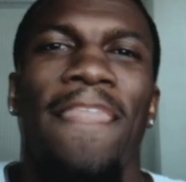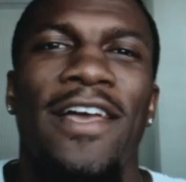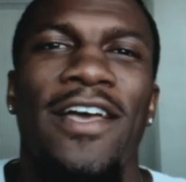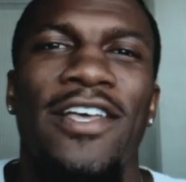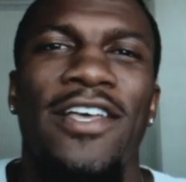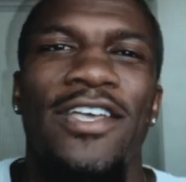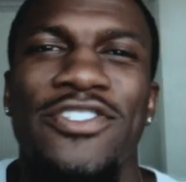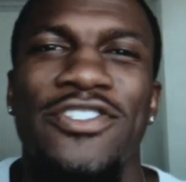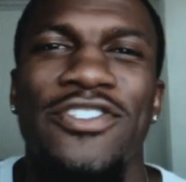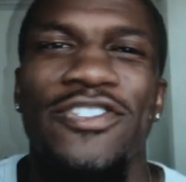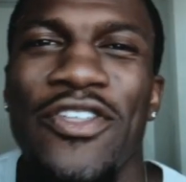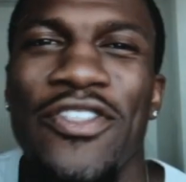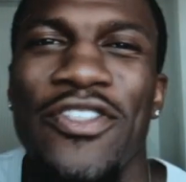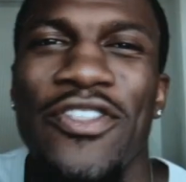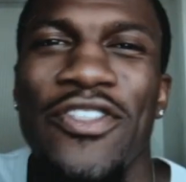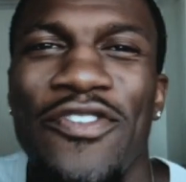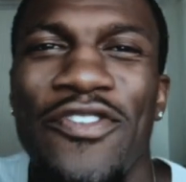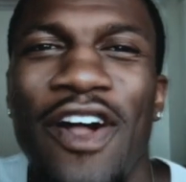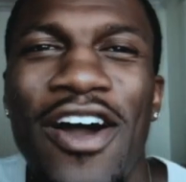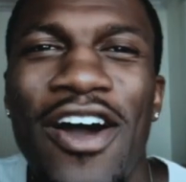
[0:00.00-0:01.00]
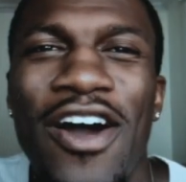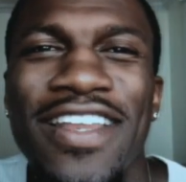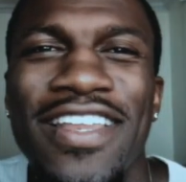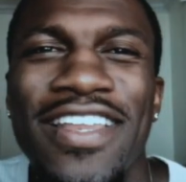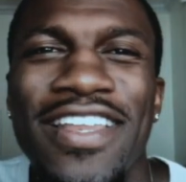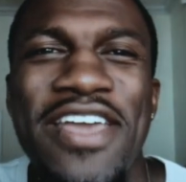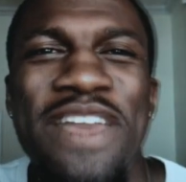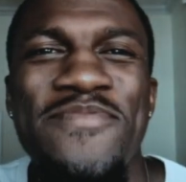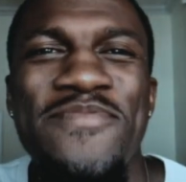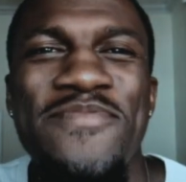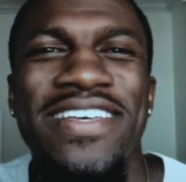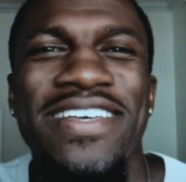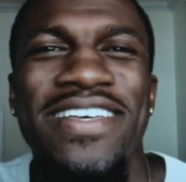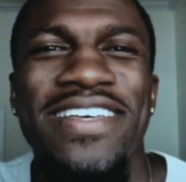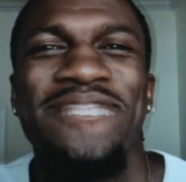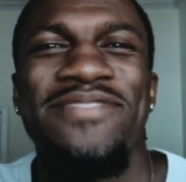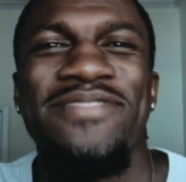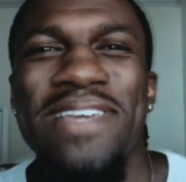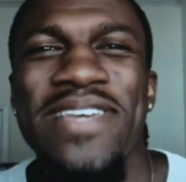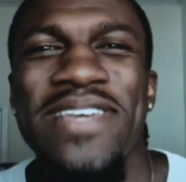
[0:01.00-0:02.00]
So the vlog name
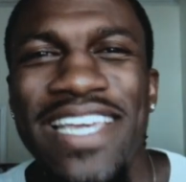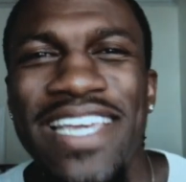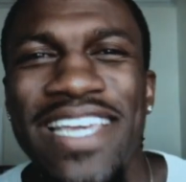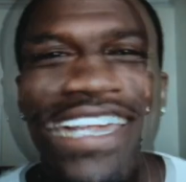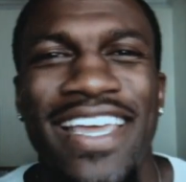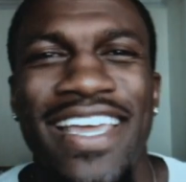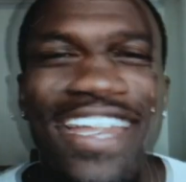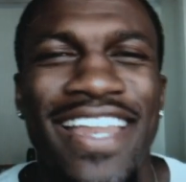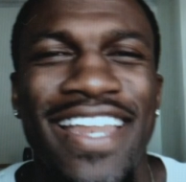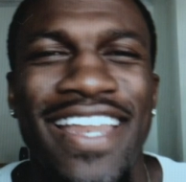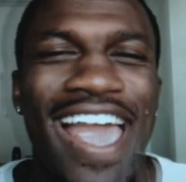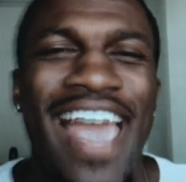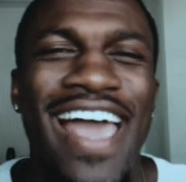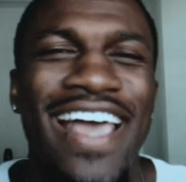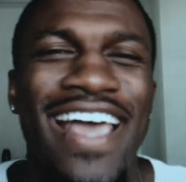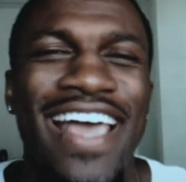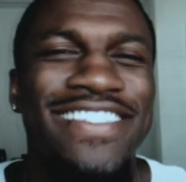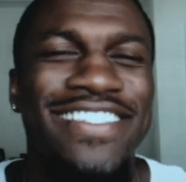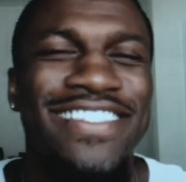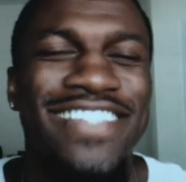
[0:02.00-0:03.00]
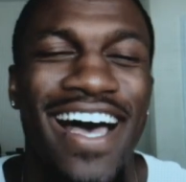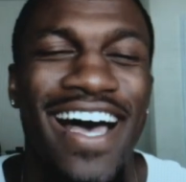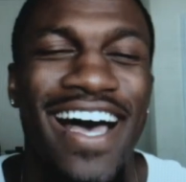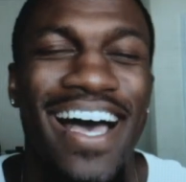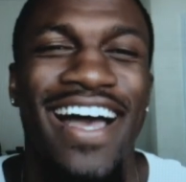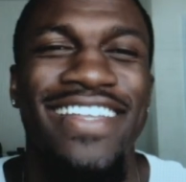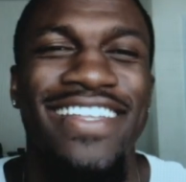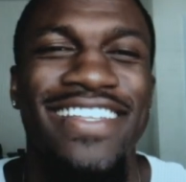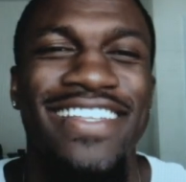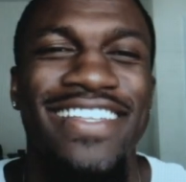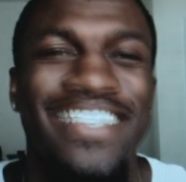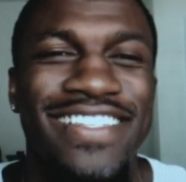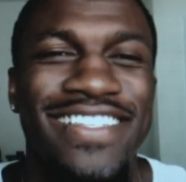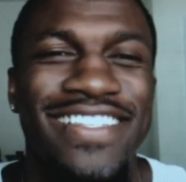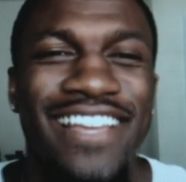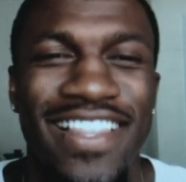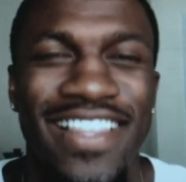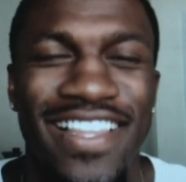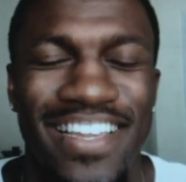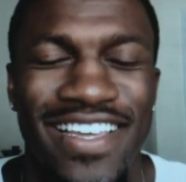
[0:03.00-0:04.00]
is Megan and sign
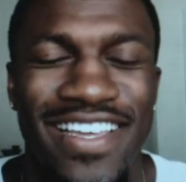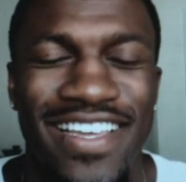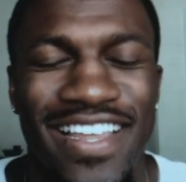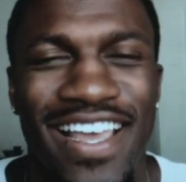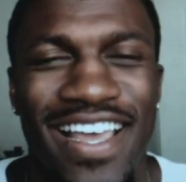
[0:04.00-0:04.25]
Dylan.